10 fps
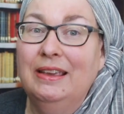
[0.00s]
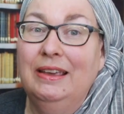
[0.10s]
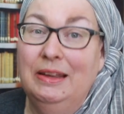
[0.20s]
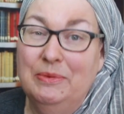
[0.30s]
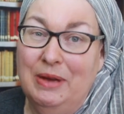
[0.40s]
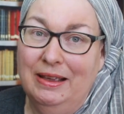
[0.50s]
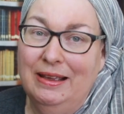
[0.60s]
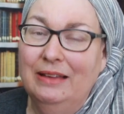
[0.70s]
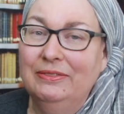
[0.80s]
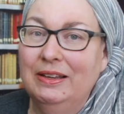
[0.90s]
Anyway,
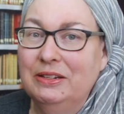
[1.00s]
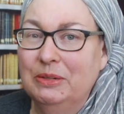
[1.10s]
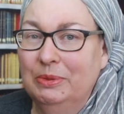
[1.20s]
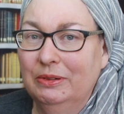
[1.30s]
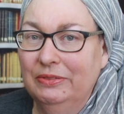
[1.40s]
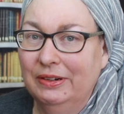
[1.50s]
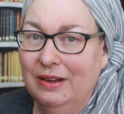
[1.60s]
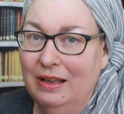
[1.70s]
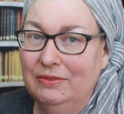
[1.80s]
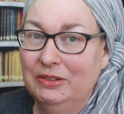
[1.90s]
I found a perfect
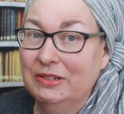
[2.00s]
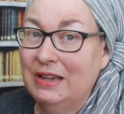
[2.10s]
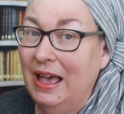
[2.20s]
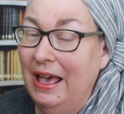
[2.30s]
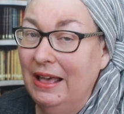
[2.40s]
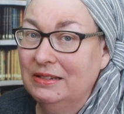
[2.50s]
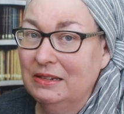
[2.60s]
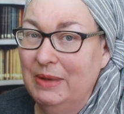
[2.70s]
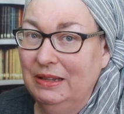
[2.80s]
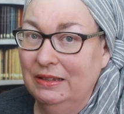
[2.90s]
novel to add
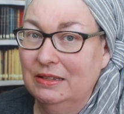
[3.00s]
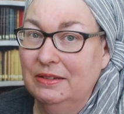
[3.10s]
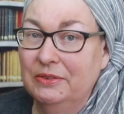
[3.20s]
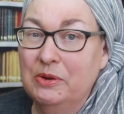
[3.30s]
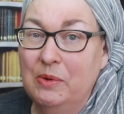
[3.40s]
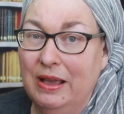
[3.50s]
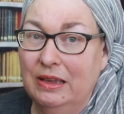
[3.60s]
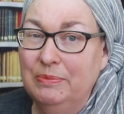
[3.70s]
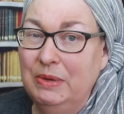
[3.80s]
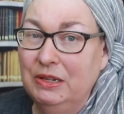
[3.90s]
to my list of
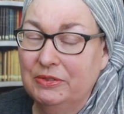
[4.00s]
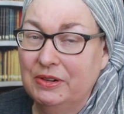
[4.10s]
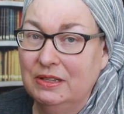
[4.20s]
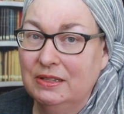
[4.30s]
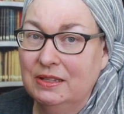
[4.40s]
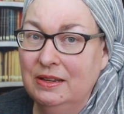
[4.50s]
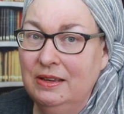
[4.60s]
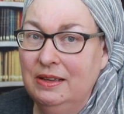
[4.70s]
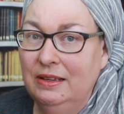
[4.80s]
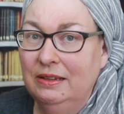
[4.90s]
quiet beach reads.
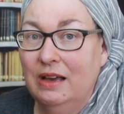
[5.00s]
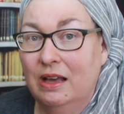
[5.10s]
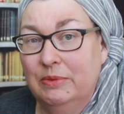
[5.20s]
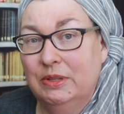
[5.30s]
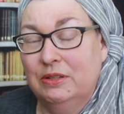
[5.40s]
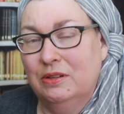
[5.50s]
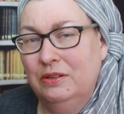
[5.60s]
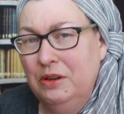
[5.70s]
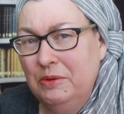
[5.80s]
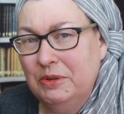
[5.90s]
Godwin's
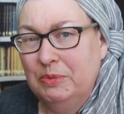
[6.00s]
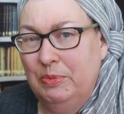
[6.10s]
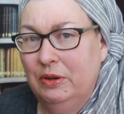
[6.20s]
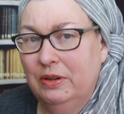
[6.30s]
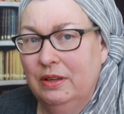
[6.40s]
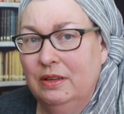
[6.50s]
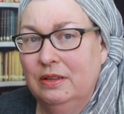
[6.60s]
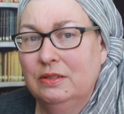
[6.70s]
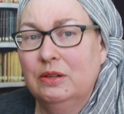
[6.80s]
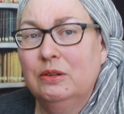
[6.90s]
newish book
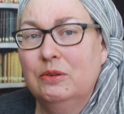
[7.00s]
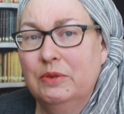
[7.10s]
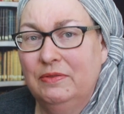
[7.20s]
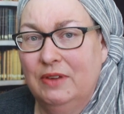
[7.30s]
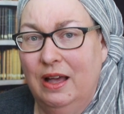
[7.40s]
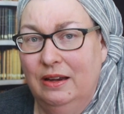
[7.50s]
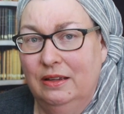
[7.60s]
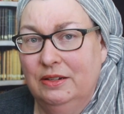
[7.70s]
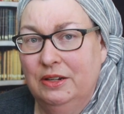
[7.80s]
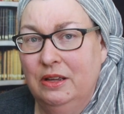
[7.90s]
is Grief
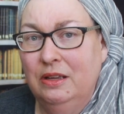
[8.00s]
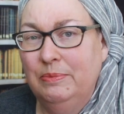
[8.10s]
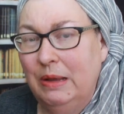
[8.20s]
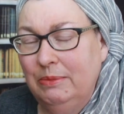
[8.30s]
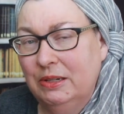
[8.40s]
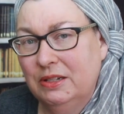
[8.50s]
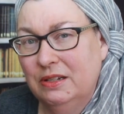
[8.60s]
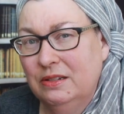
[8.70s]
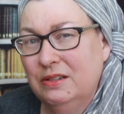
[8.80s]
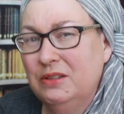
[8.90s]
Cottage, published
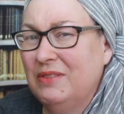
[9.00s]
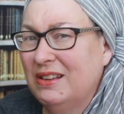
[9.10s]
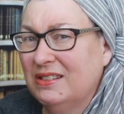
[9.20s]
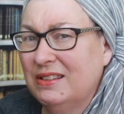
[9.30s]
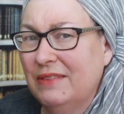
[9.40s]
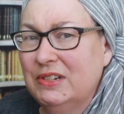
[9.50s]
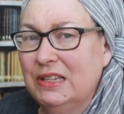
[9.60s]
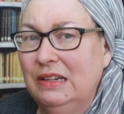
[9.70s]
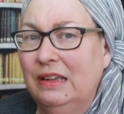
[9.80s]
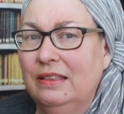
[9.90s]
in
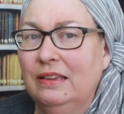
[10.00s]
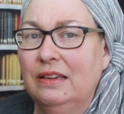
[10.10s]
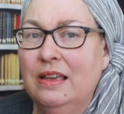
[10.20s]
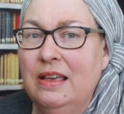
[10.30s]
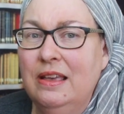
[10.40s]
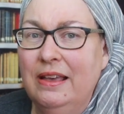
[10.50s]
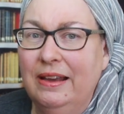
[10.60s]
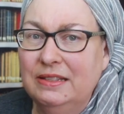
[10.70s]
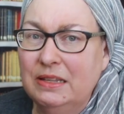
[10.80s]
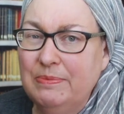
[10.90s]
2017, I think,
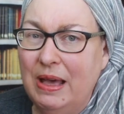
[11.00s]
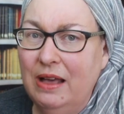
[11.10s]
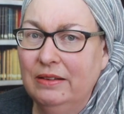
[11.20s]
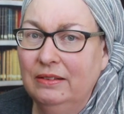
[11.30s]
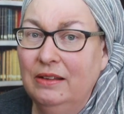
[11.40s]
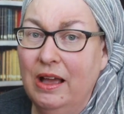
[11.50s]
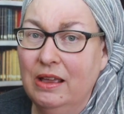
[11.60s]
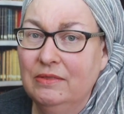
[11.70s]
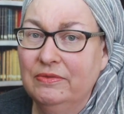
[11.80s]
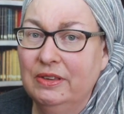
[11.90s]
and it's about
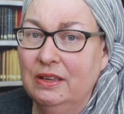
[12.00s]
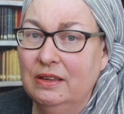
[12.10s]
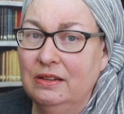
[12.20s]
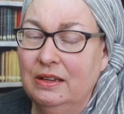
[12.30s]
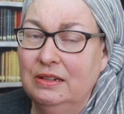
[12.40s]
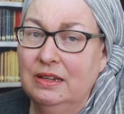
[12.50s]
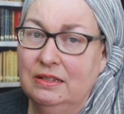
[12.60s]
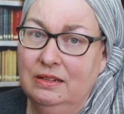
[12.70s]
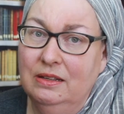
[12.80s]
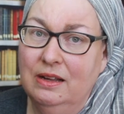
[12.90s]
life in a
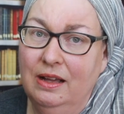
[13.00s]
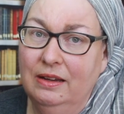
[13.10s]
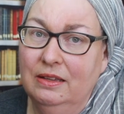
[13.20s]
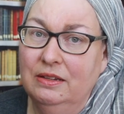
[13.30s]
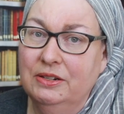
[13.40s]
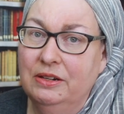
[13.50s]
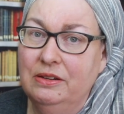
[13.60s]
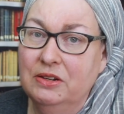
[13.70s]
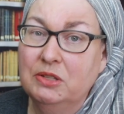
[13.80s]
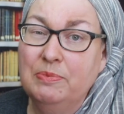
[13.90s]
desolate cottage
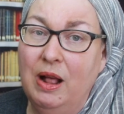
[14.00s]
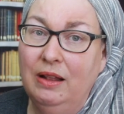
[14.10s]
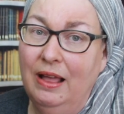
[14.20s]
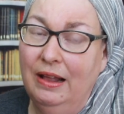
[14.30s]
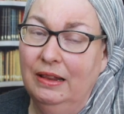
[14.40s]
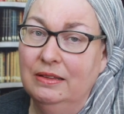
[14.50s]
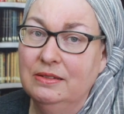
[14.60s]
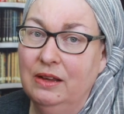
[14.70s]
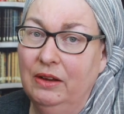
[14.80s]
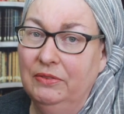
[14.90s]
on a small
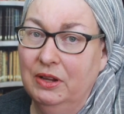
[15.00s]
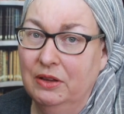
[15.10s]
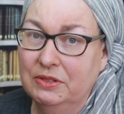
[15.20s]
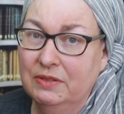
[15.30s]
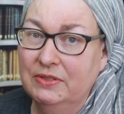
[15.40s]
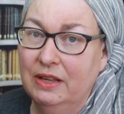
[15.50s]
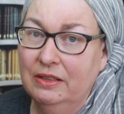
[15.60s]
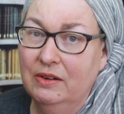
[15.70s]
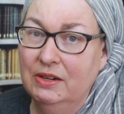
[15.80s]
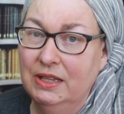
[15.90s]
island off the coast of South
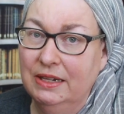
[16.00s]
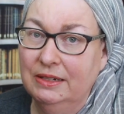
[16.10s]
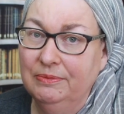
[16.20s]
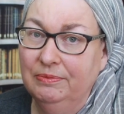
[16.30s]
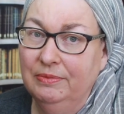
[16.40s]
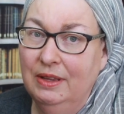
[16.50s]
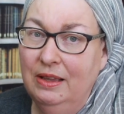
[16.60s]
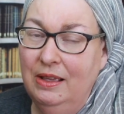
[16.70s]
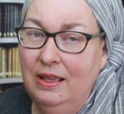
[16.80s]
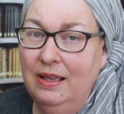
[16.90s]
Carolina.
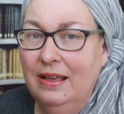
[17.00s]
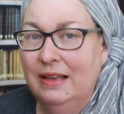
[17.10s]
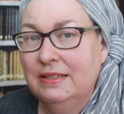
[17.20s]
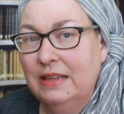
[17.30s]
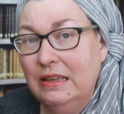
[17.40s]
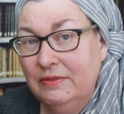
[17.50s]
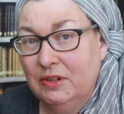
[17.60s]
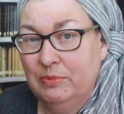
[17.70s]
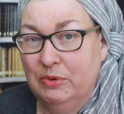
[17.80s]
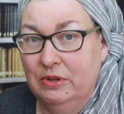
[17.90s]
I
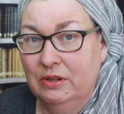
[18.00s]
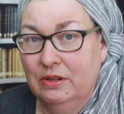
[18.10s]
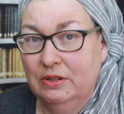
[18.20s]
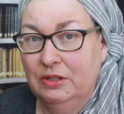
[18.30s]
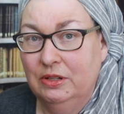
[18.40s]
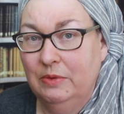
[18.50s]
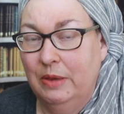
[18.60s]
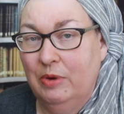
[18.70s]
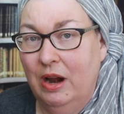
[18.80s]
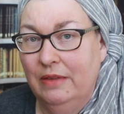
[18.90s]
saved the book to a
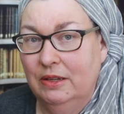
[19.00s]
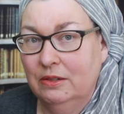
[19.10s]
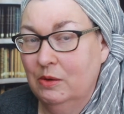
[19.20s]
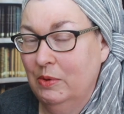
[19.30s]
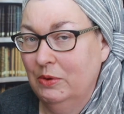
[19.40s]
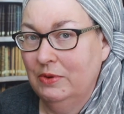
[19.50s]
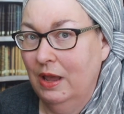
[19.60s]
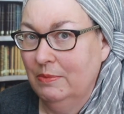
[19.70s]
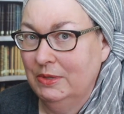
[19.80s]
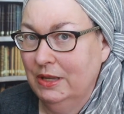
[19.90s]
private, quote,
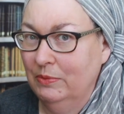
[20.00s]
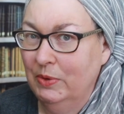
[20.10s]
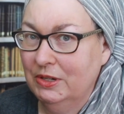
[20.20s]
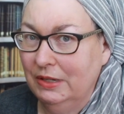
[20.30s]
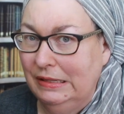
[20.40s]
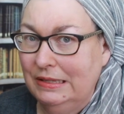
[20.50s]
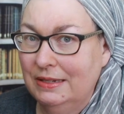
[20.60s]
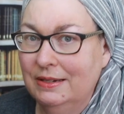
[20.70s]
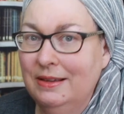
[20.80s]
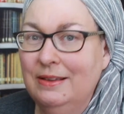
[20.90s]
Amazon wish
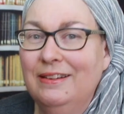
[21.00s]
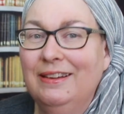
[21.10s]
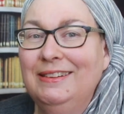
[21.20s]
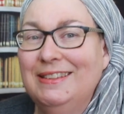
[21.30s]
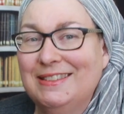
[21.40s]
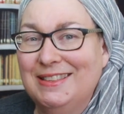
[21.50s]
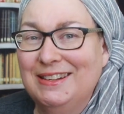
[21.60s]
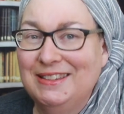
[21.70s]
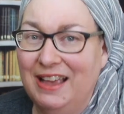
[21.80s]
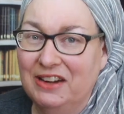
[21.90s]
list, a list
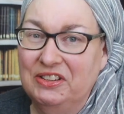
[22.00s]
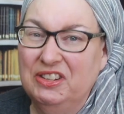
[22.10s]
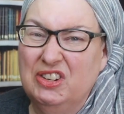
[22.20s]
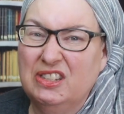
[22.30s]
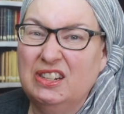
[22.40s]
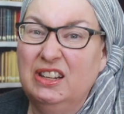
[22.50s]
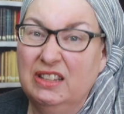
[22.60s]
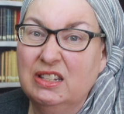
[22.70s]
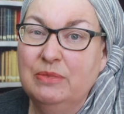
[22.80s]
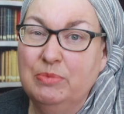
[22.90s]
that's actually just a
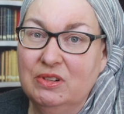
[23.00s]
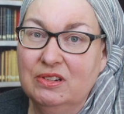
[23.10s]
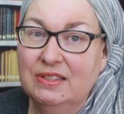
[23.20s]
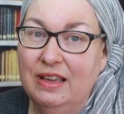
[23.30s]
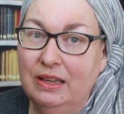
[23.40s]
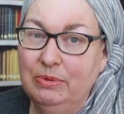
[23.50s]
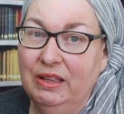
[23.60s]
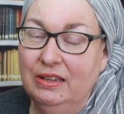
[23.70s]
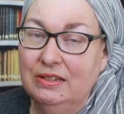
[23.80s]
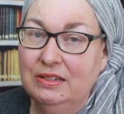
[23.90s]
list of books I
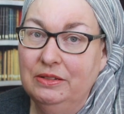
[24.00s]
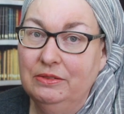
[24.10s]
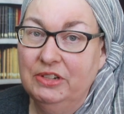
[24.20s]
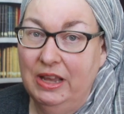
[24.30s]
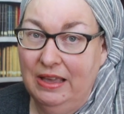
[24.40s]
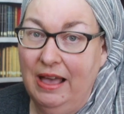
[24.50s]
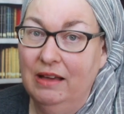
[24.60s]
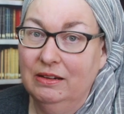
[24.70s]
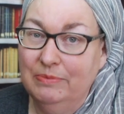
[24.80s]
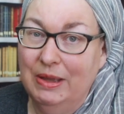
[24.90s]
plan to check
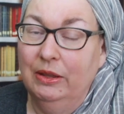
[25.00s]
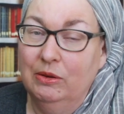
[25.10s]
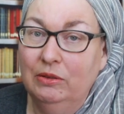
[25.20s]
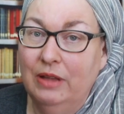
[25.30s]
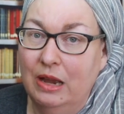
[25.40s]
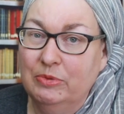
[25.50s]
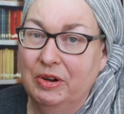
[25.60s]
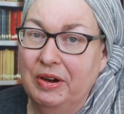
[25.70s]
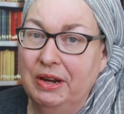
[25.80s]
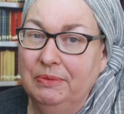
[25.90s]
out of my local
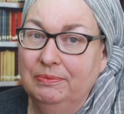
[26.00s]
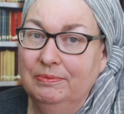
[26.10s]
library.